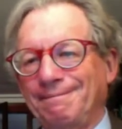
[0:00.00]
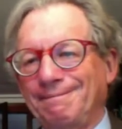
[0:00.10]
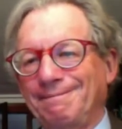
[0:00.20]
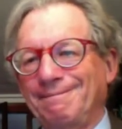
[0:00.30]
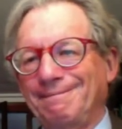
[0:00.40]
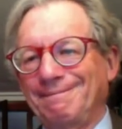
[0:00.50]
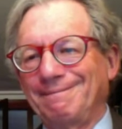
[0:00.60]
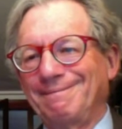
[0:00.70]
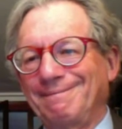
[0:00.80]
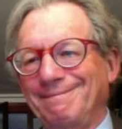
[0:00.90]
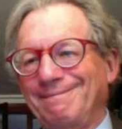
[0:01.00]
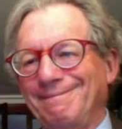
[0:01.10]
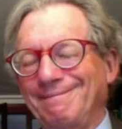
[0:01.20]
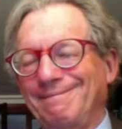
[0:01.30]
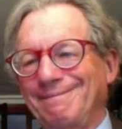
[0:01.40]

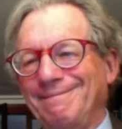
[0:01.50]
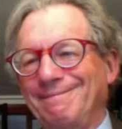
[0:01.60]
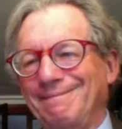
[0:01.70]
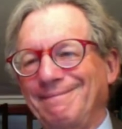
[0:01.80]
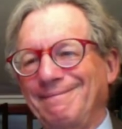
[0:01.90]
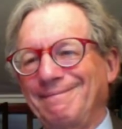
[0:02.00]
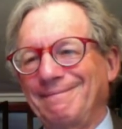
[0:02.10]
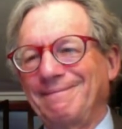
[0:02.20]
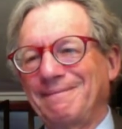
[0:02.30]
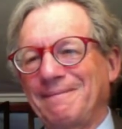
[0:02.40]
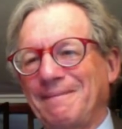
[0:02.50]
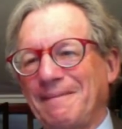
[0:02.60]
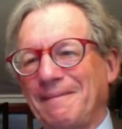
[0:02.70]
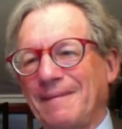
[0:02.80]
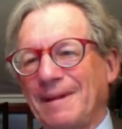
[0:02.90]

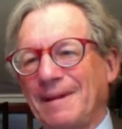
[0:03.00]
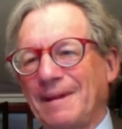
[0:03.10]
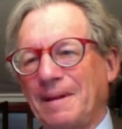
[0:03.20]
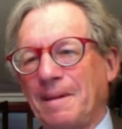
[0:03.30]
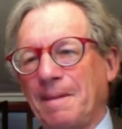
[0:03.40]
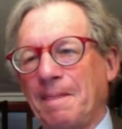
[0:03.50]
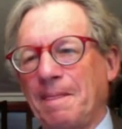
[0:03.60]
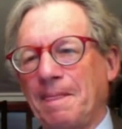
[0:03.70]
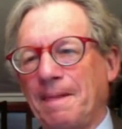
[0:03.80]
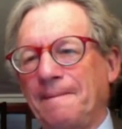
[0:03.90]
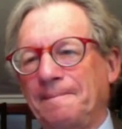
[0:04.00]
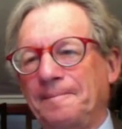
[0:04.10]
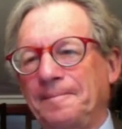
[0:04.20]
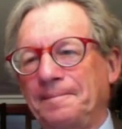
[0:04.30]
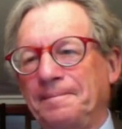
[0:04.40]

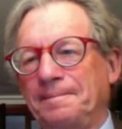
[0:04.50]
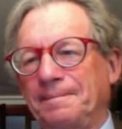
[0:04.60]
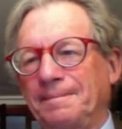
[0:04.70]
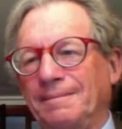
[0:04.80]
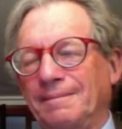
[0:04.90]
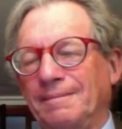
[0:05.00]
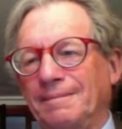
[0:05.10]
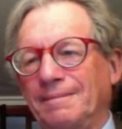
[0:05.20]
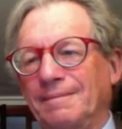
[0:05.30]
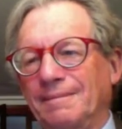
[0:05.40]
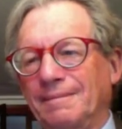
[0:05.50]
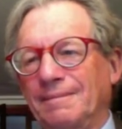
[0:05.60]
This person isn't speaking.